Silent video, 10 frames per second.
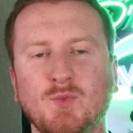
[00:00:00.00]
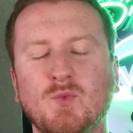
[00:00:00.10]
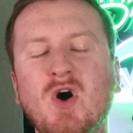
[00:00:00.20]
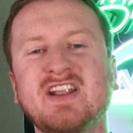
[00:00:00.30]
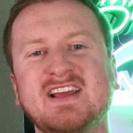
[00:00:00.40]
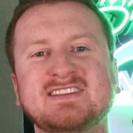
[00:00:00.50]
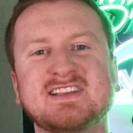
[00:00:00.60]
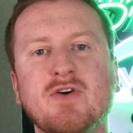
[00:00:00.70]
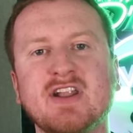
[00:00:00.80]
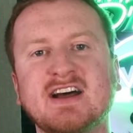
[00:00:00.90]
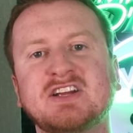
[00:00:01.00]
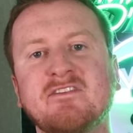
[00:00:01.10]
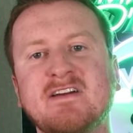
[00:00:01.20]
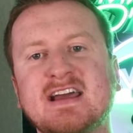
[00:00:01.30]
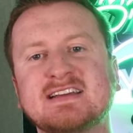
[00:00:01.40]
What is going on,
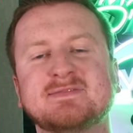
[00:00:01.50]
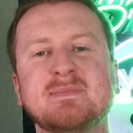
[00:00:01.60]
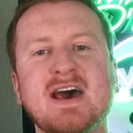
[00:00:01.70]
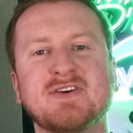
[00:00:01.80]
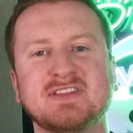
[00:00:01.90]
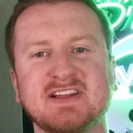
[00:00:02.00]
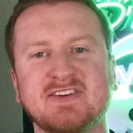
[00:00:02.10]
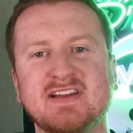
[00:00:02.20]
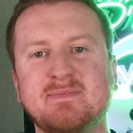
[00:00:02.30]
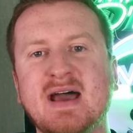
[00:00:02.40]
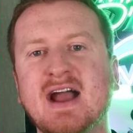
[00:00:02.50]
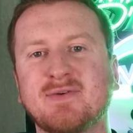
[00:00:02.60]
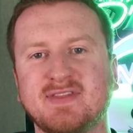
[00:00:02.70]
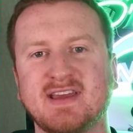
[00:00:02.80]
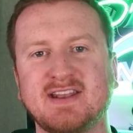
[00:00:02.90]
Jet fans? Matt O'Leary back
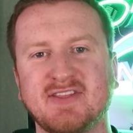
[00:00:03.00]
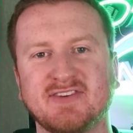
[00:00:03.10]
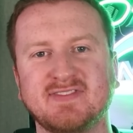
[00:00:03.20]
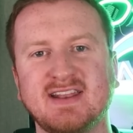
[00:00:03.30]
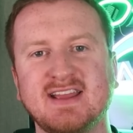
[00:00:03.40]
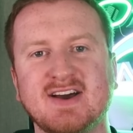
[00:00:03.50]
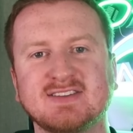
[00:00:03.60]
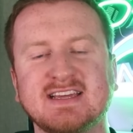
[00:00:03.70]
with another video.